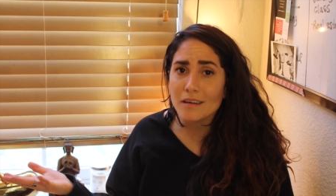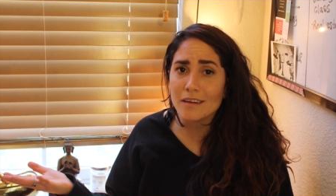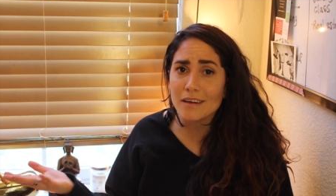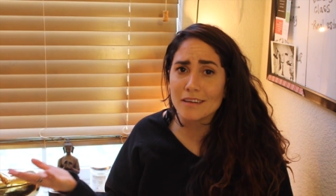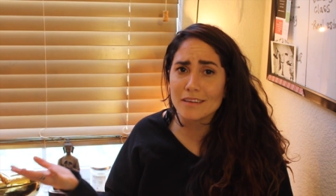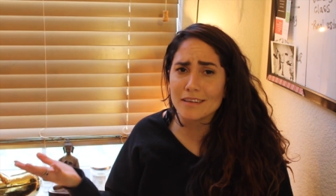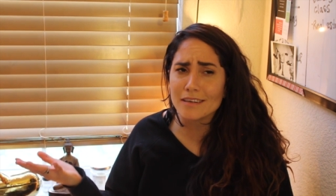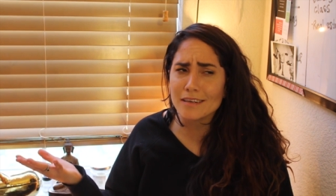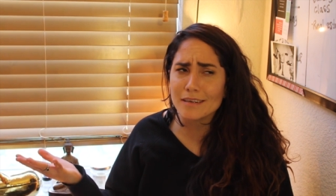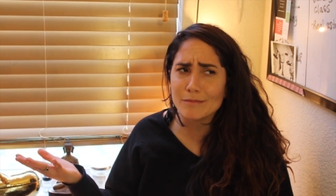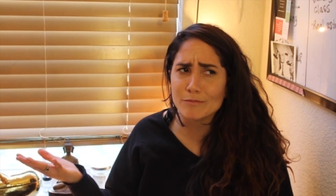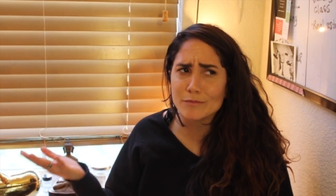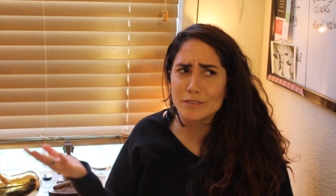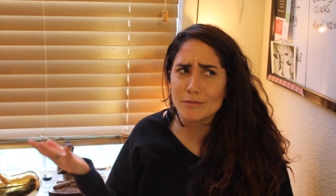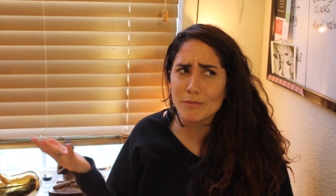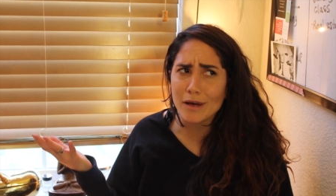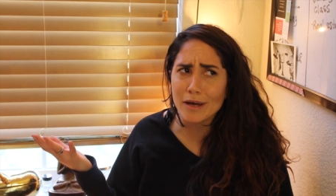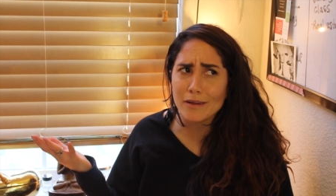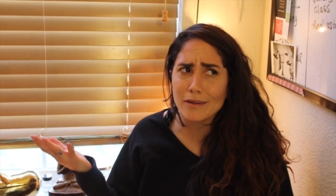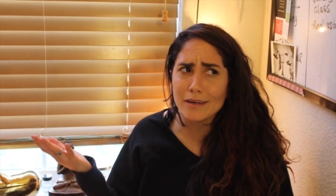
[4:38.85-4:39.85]
Not that I'm
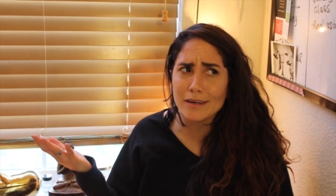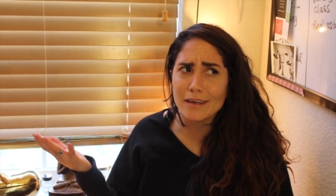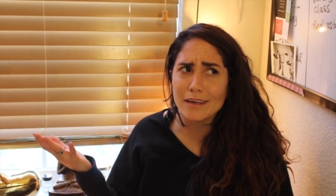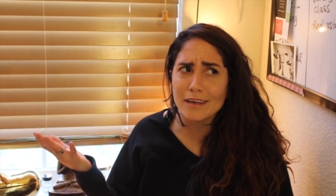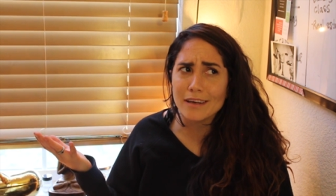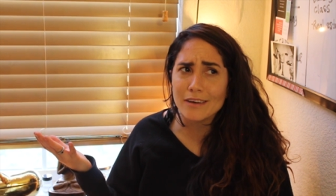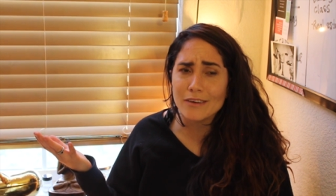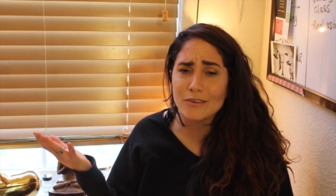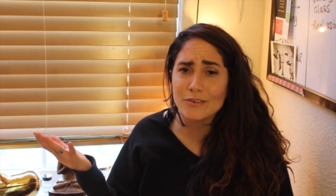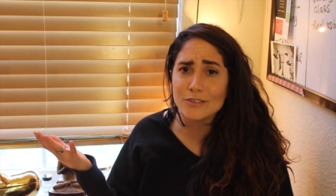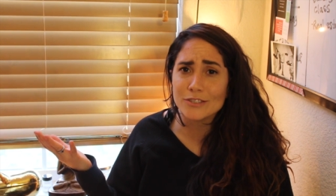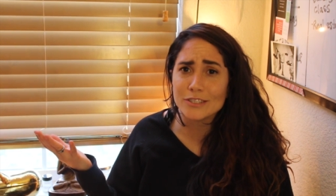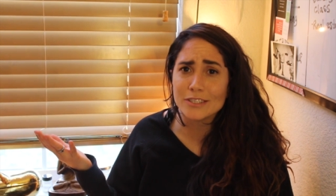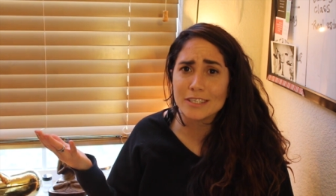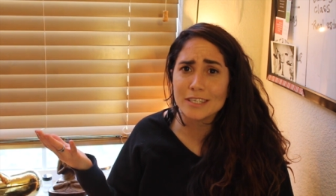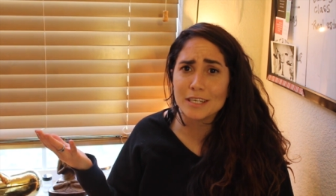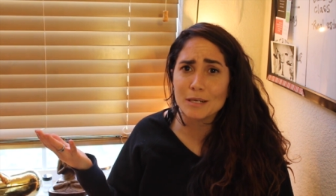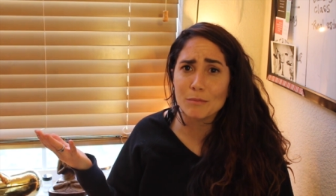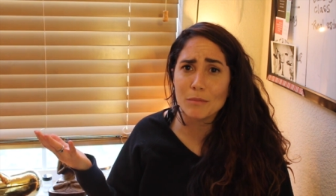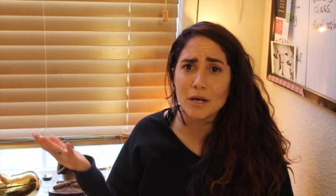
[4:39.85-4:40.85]
smelly
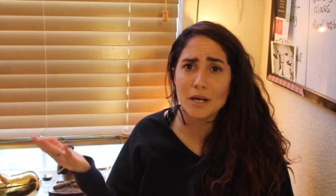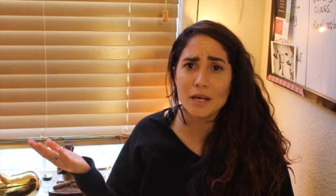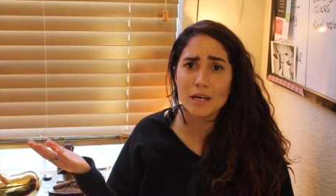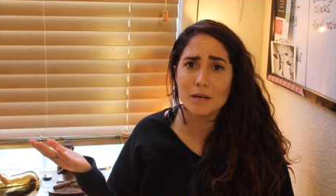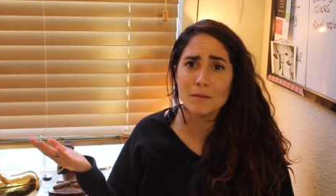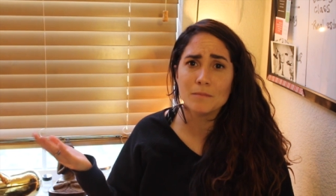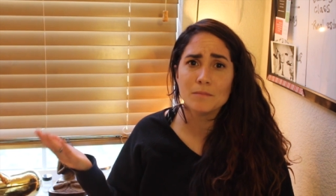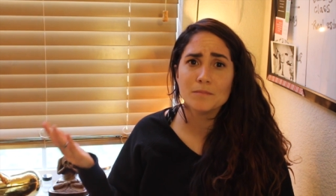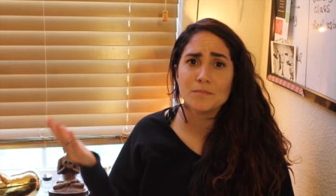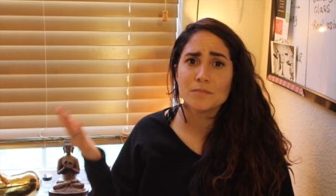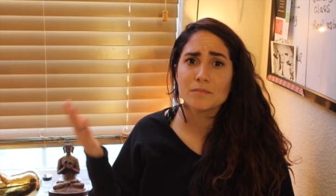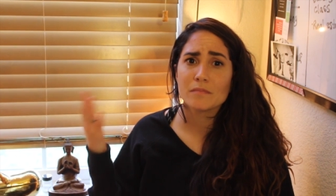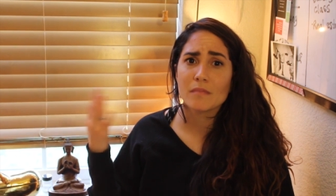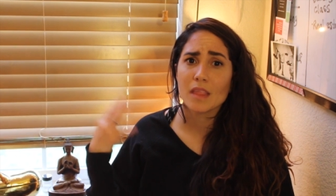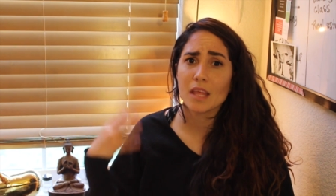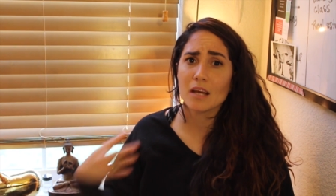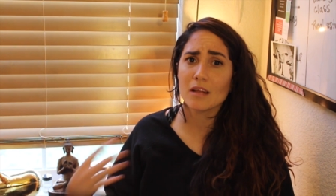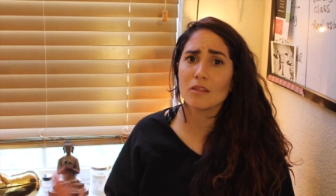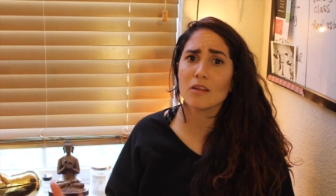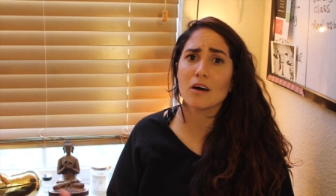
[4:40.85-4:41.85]
usually, but
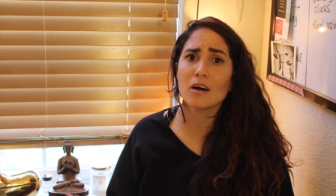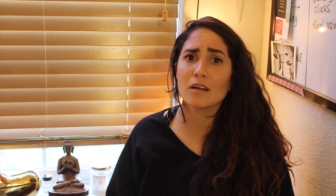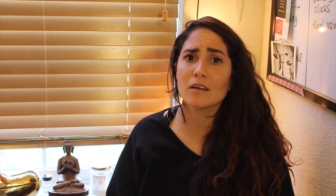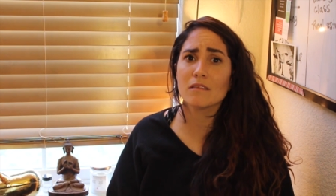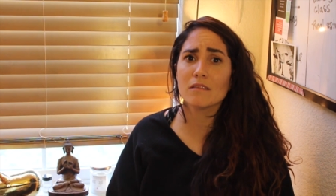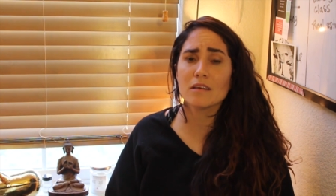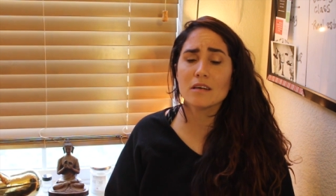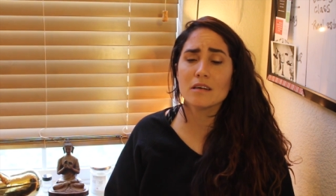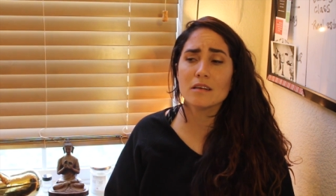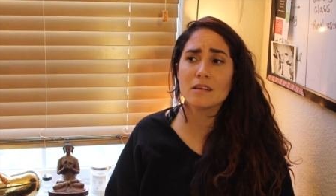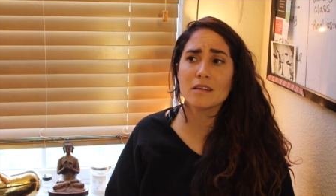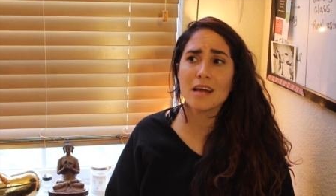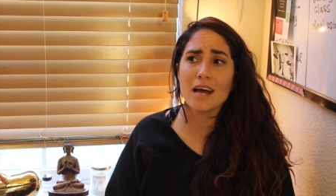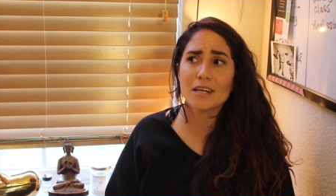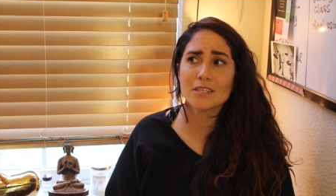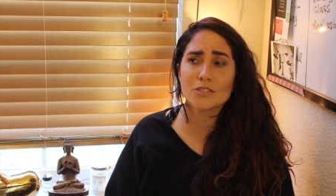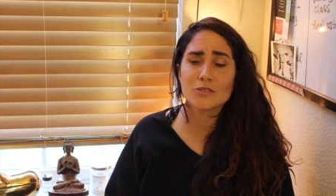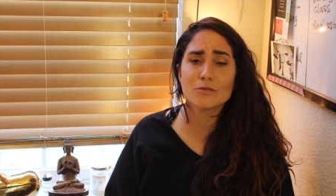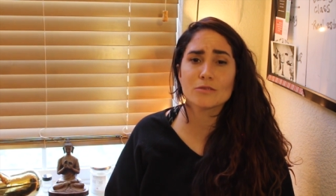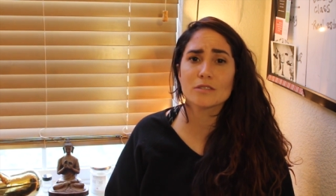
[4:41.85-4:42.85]
a lot of the
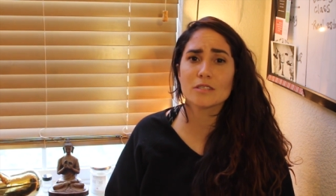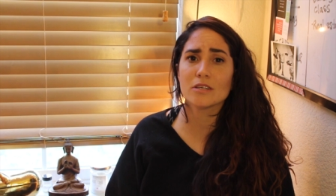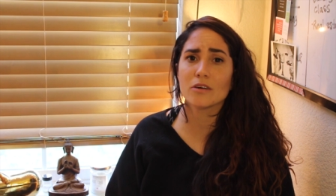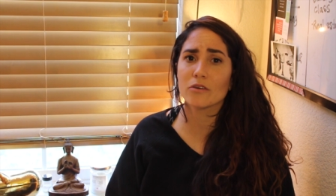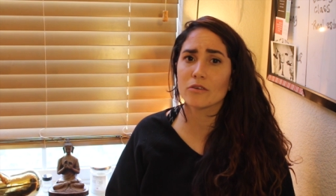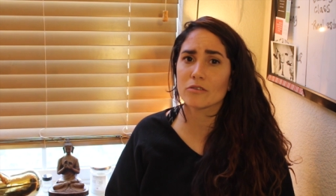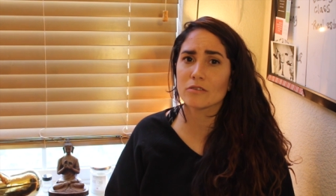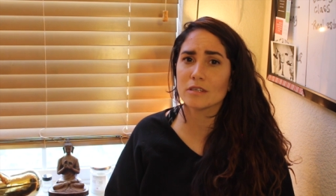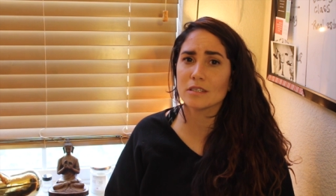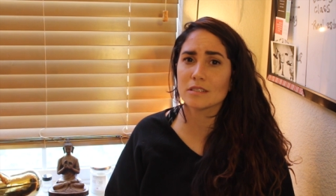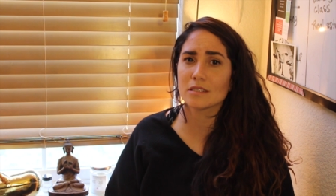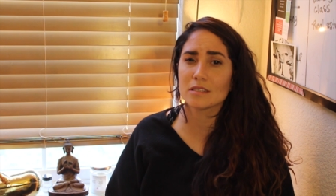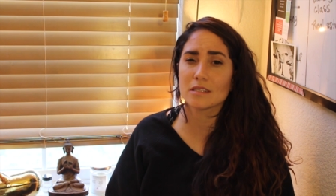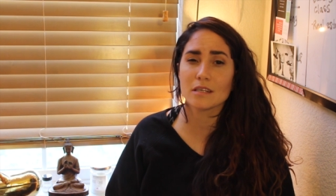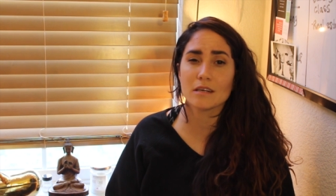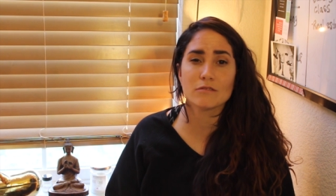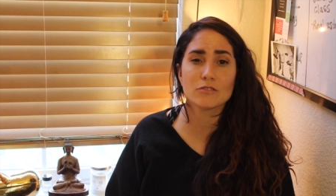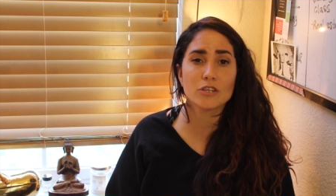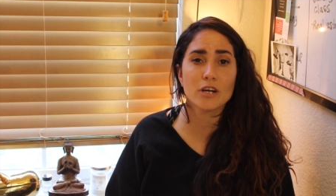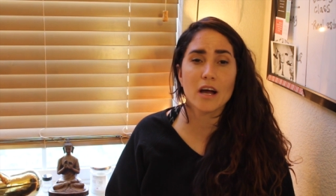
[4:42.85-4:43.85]
natural deodorants
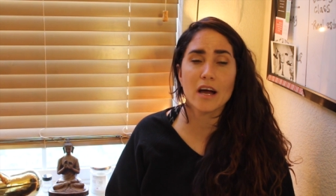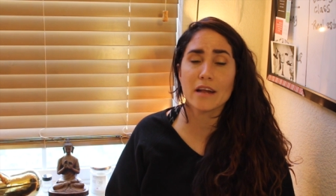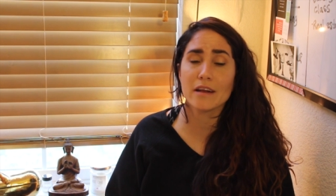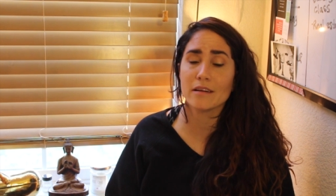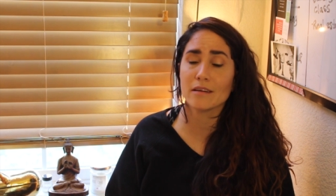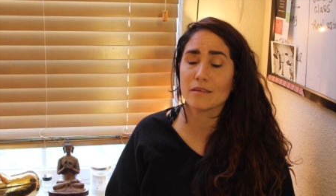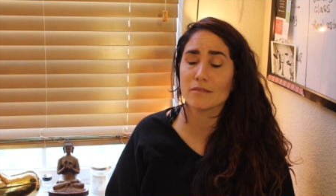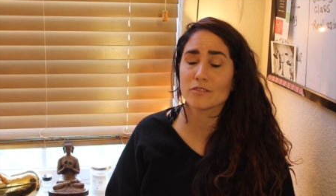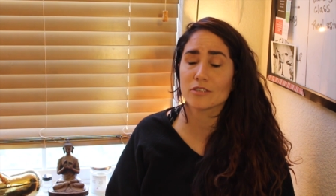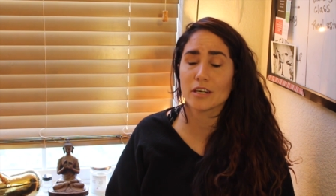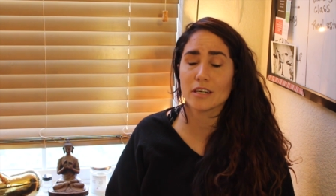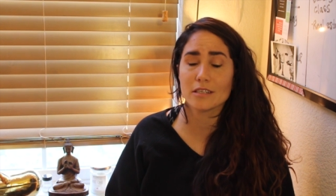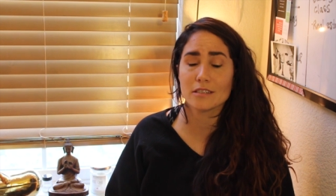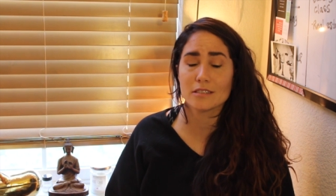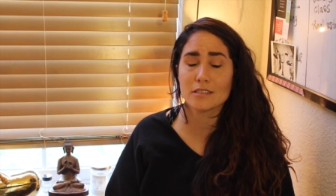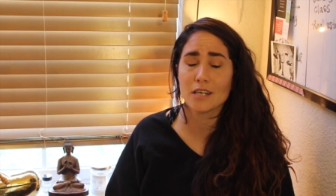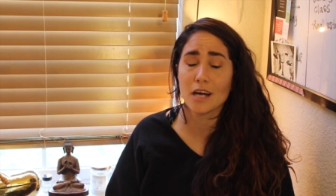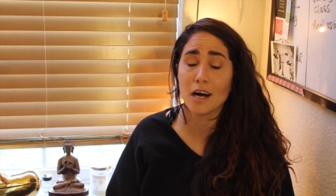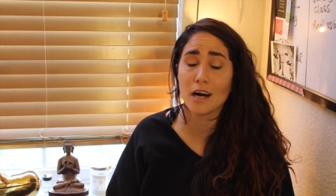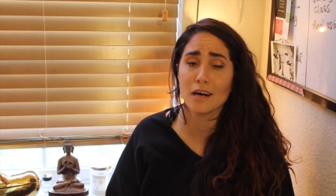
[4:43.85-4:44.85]
that I've tried, and I've tried
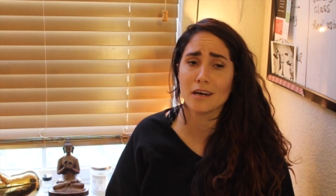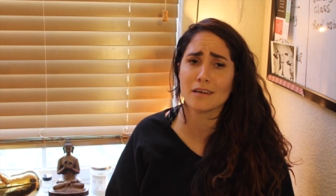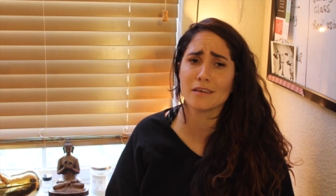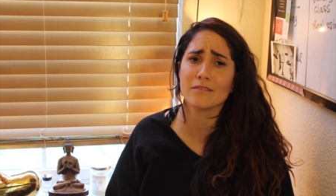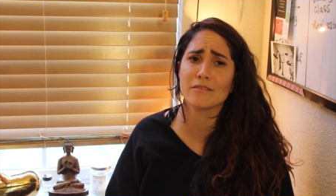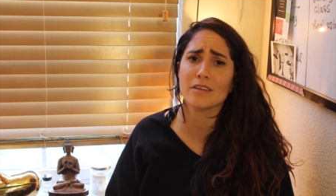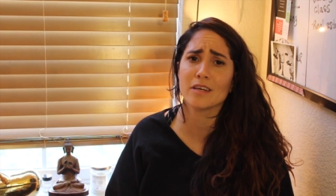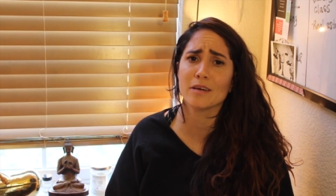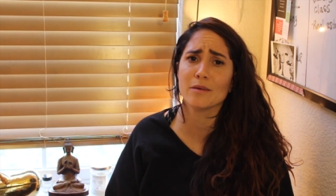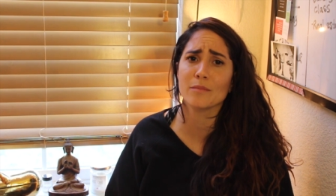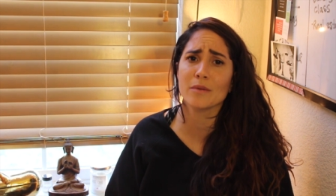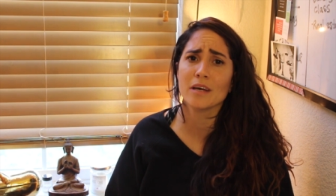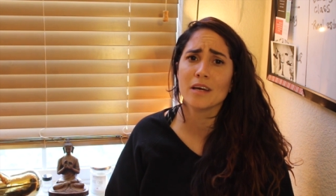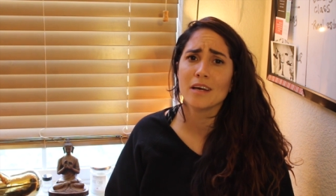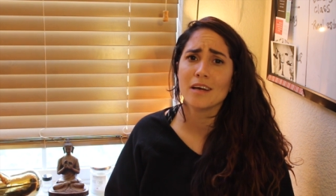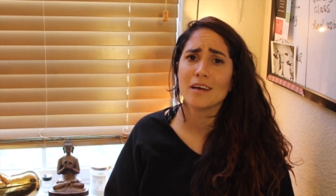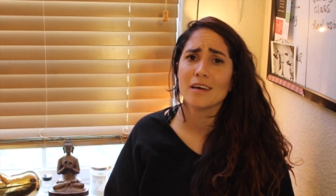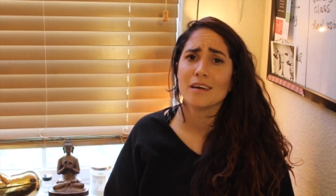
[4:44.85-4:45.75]
a ton of them,